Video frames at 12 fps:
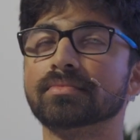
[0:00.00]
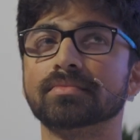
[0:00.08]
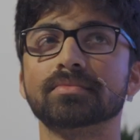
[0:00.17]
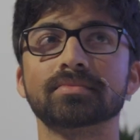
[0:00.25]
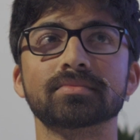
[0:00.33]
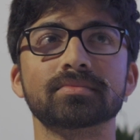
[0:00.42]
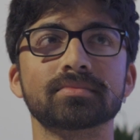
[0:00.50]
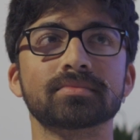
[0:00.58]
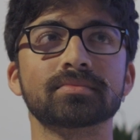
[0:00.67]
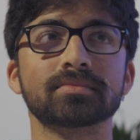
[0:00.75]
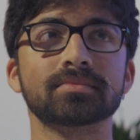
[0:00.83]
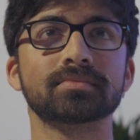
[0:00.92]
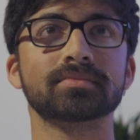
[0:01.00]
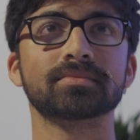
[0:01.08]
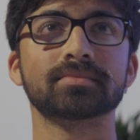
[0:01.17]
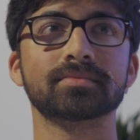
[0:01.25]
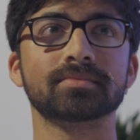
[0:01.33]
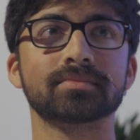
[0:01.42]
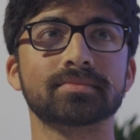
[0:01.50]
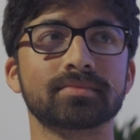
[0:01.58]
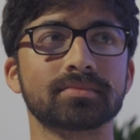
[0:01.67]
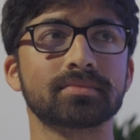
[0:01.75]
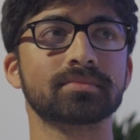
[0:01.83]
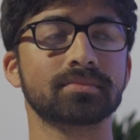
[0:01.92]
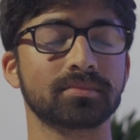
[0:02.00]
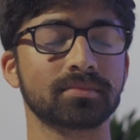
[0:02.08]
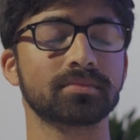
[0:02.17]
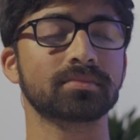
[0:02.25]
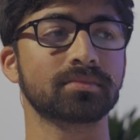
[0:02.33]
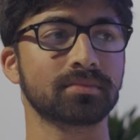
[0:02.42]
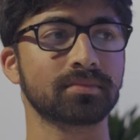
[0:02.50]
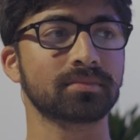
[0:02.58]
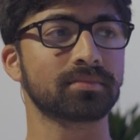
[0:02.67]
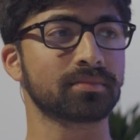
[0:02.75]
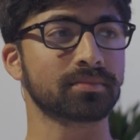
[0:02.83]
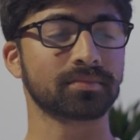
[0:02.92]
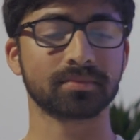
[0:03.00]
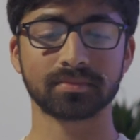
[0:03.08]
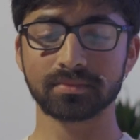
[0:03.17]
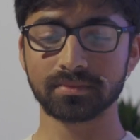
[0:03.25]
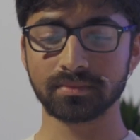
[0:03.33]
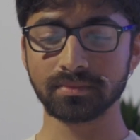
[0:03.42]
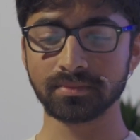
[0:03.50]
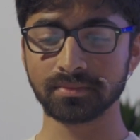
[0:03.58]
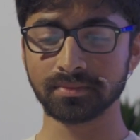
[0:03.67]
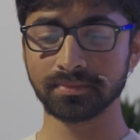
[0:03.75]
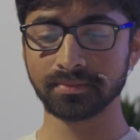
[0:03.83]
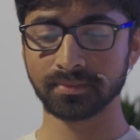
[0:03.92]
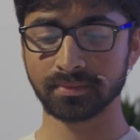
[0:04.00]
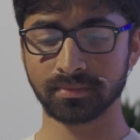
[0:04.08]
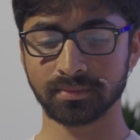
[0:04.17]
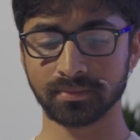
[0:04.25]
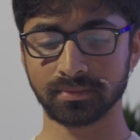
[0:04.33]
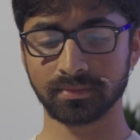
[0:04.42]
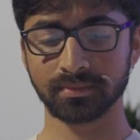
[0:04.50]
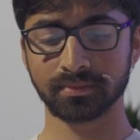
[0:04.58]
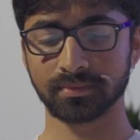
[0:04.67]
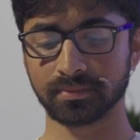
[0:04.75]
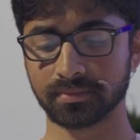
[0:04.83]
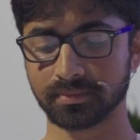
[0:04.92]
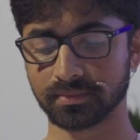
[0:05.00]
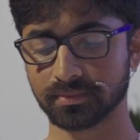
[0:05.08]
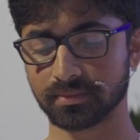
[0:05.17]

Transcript: [no speech]